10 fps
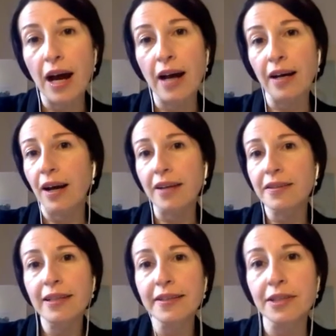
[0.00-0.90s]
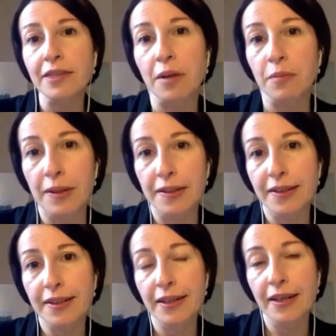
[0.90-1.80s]
ad literam,
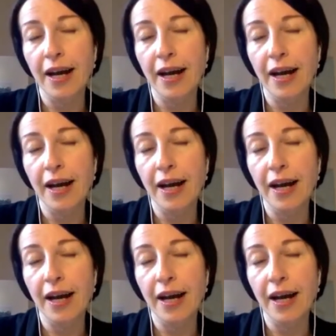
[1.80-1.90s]
basically.